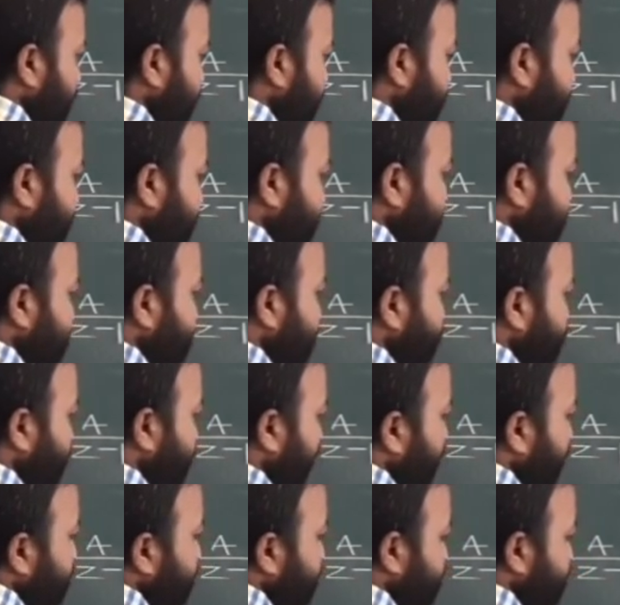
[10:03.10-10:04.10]
I get c
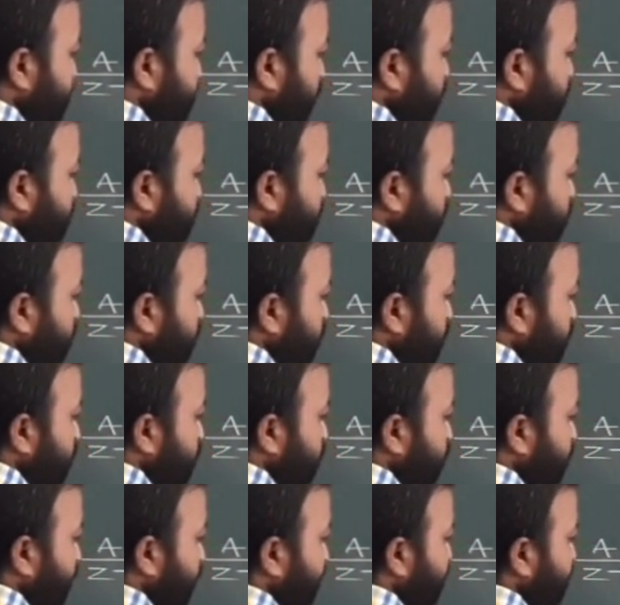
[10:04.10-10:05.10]
value is
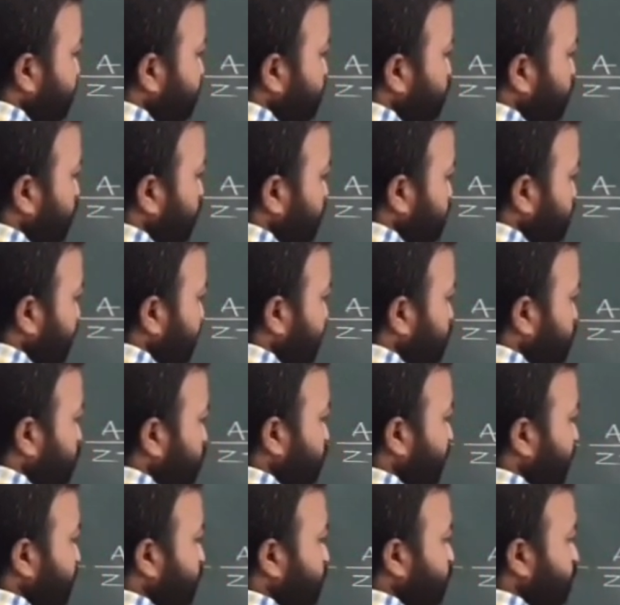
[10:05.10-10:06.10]
also minus 1 by
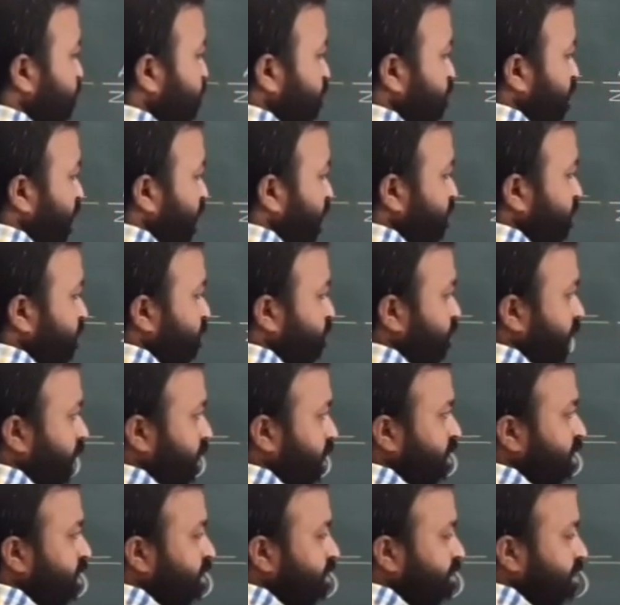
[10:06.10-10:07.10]
2 by using partial
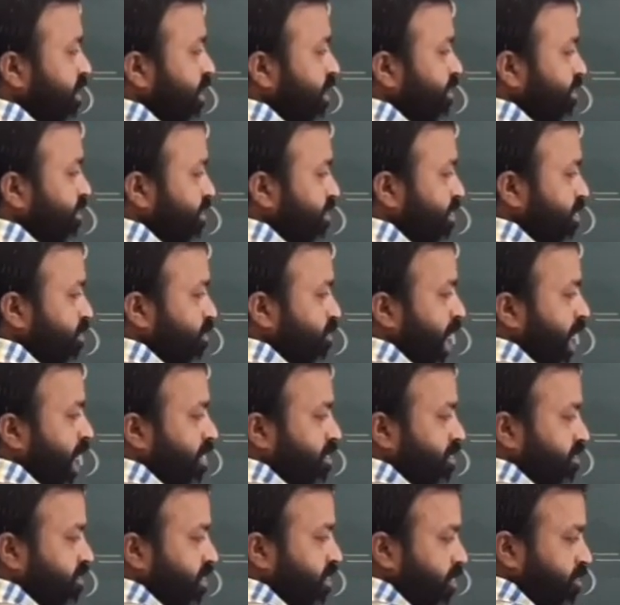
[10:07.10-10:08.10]
fractions. C
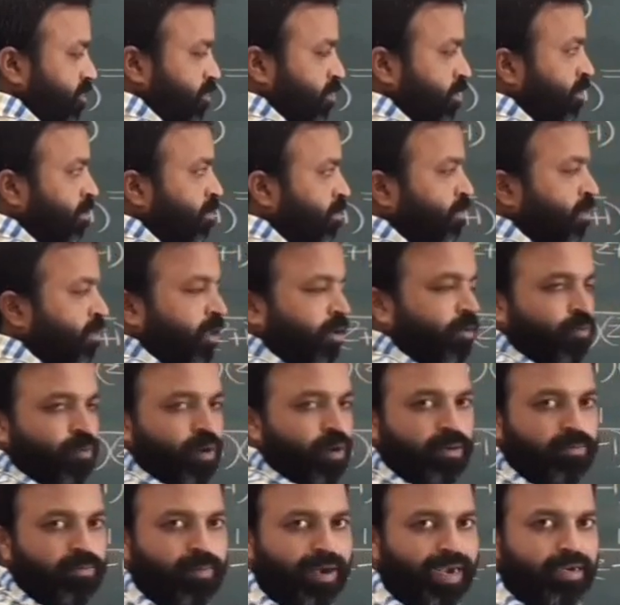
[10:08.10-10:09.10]
value is also
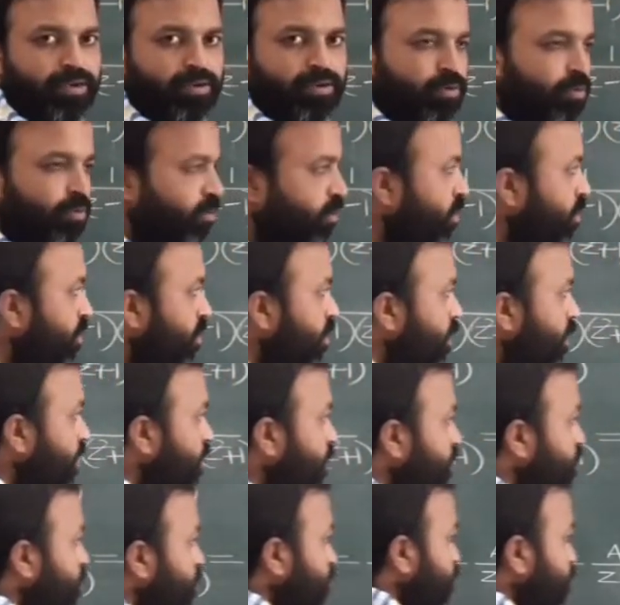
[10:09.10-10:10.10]
1 by 2
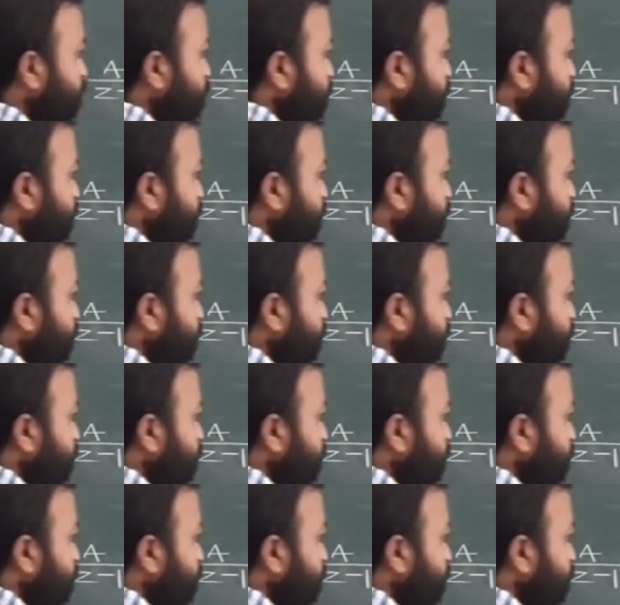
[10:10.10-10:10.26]
into